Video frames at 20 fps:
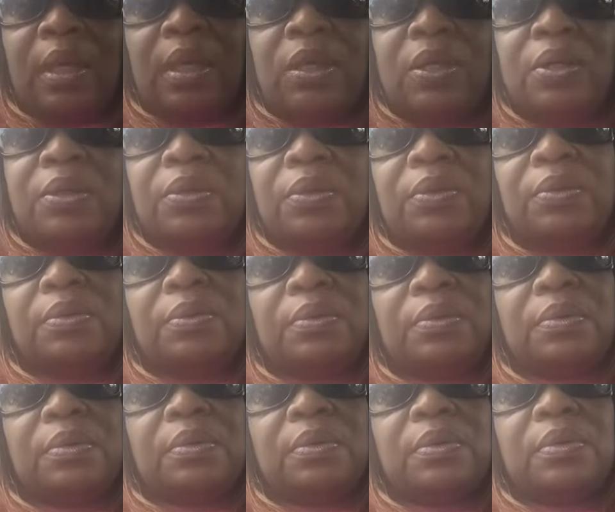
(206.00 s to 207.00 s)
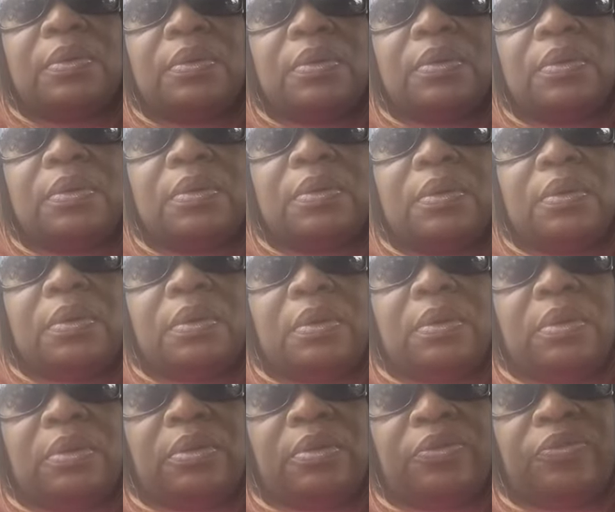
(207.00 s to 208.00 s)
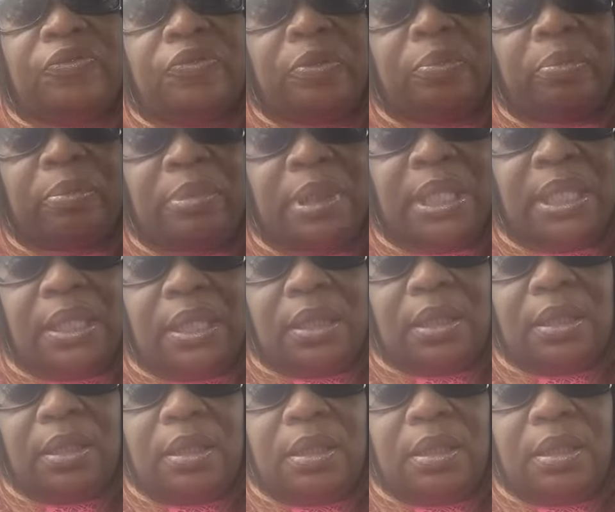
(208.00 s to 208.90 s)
you know, for me,